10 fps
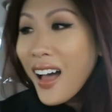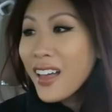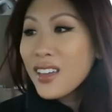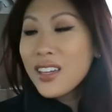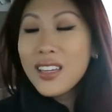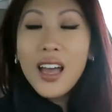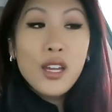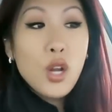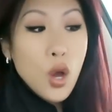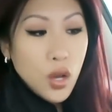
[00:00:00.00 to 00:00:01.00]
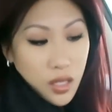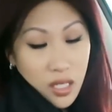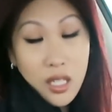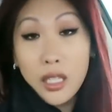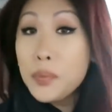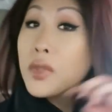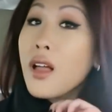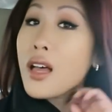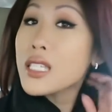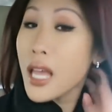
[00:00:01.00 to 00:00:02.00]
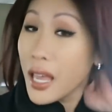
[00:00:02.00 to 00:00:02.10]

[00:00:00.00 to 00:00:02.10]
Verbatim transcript: I I know it's like a lip gloss.